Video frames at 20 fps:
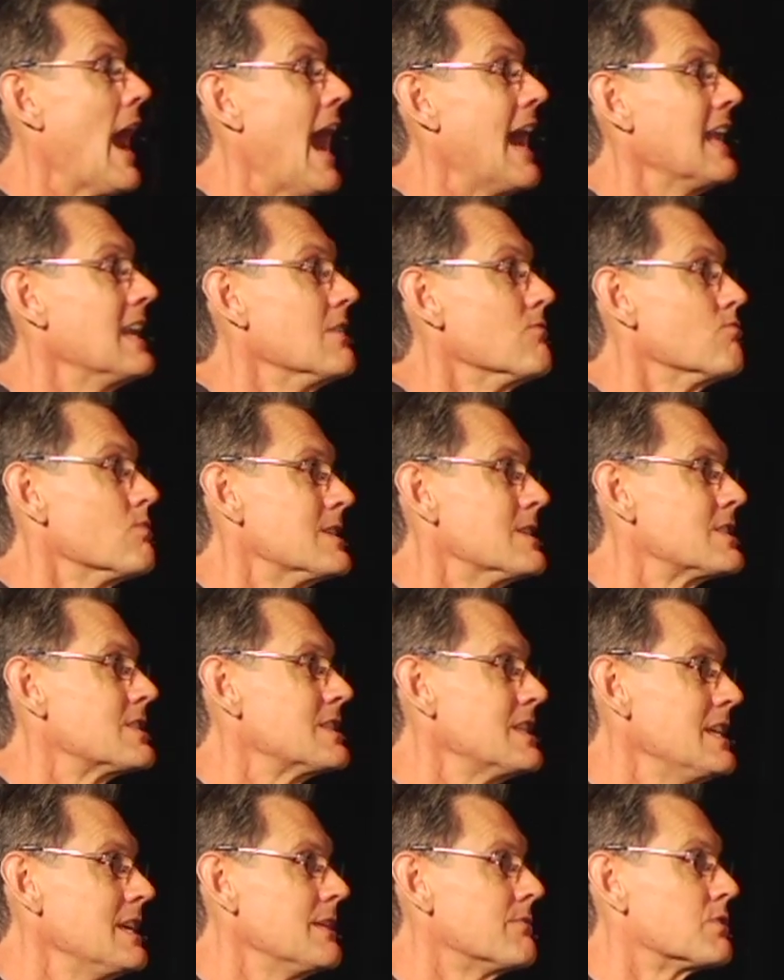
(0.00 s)
hadn't
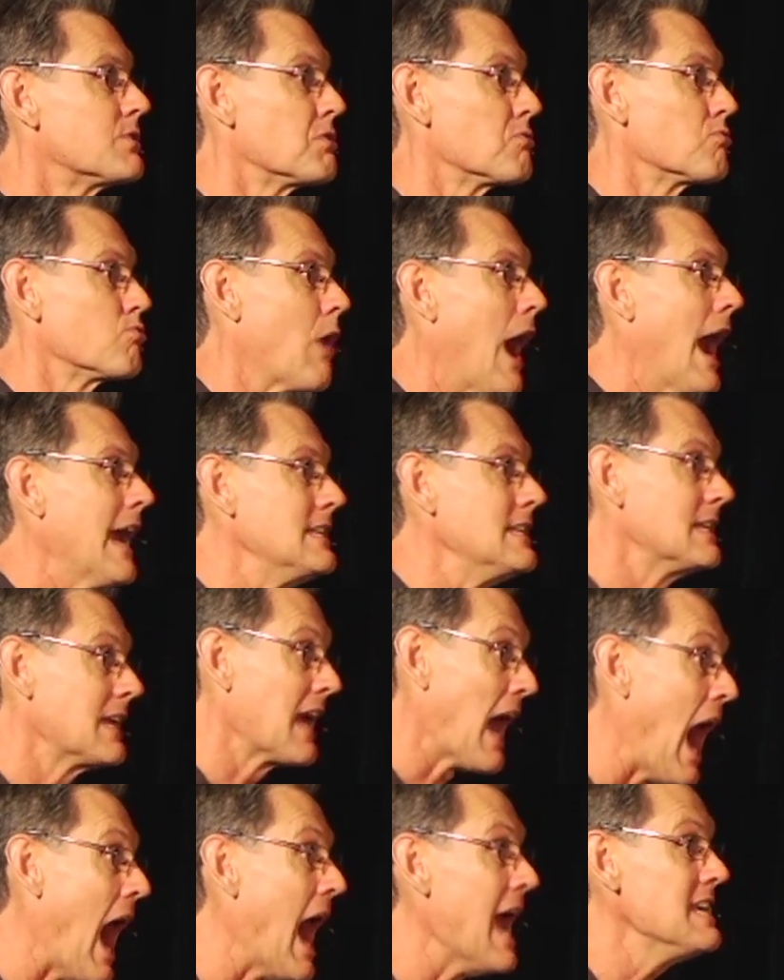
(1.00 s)
received the right
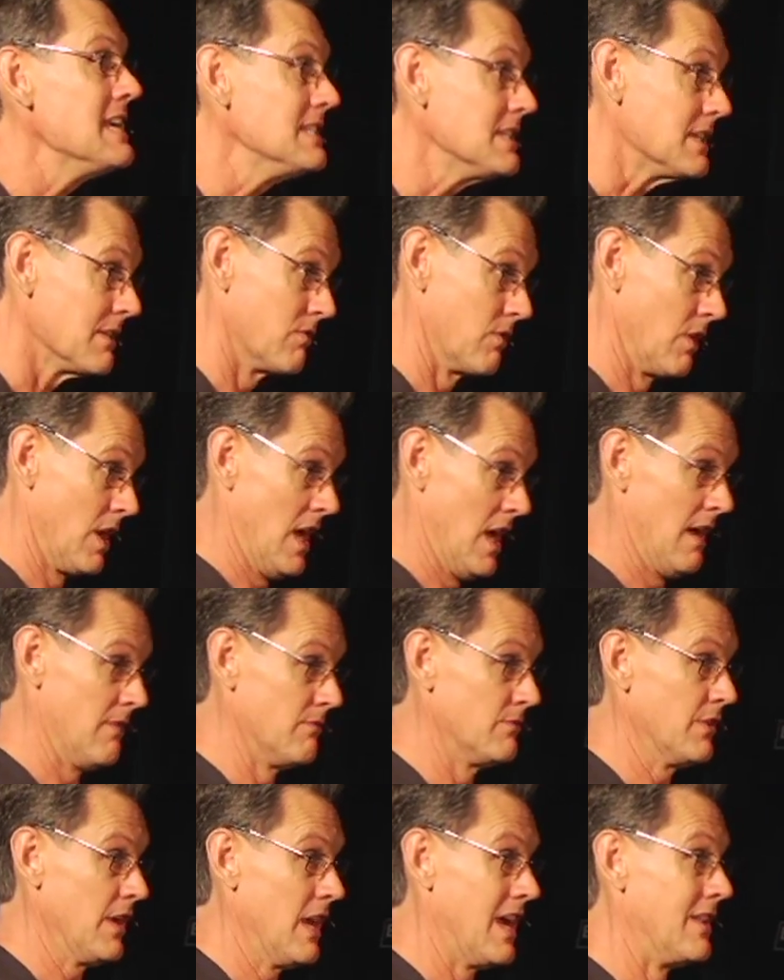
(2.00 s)
kind of
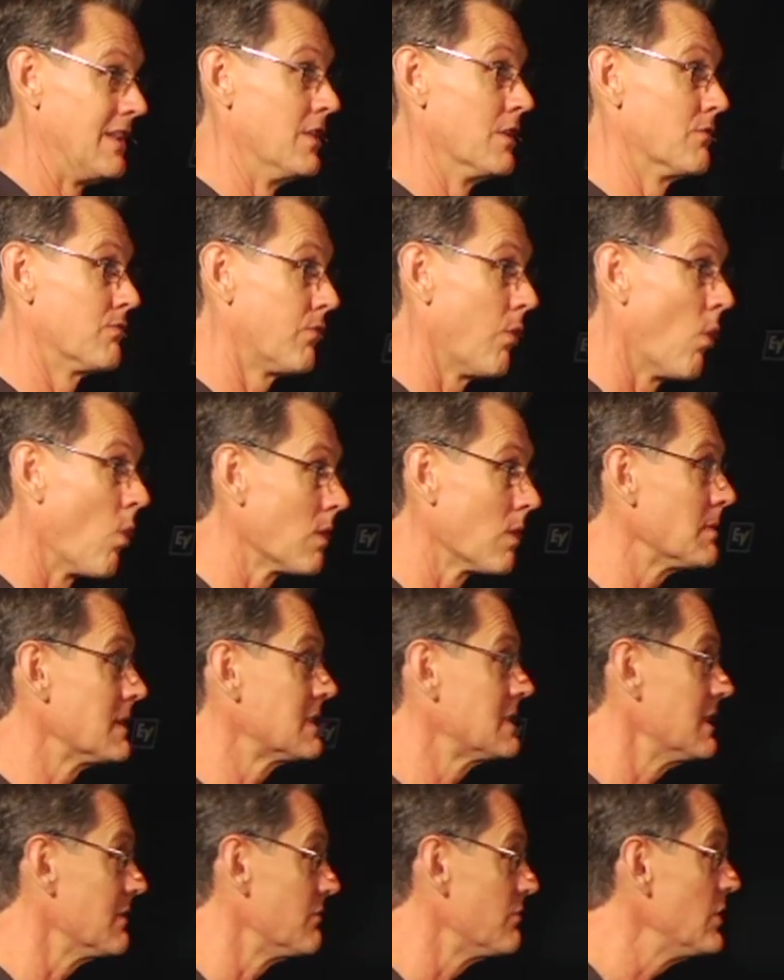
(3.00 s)
love in the
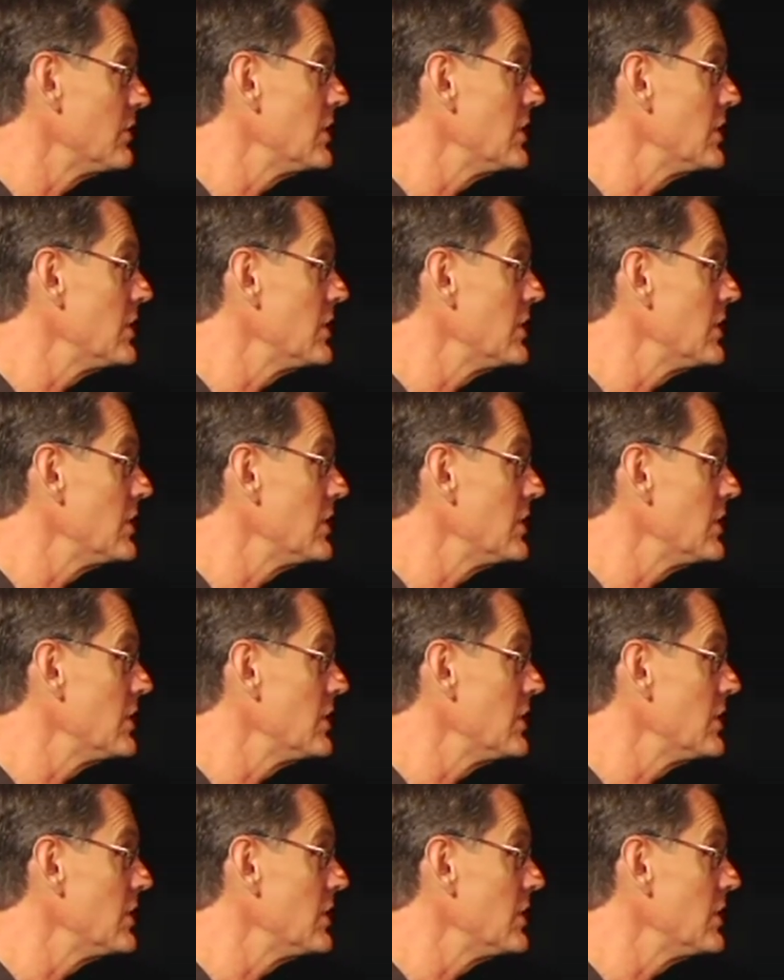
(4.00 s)
formative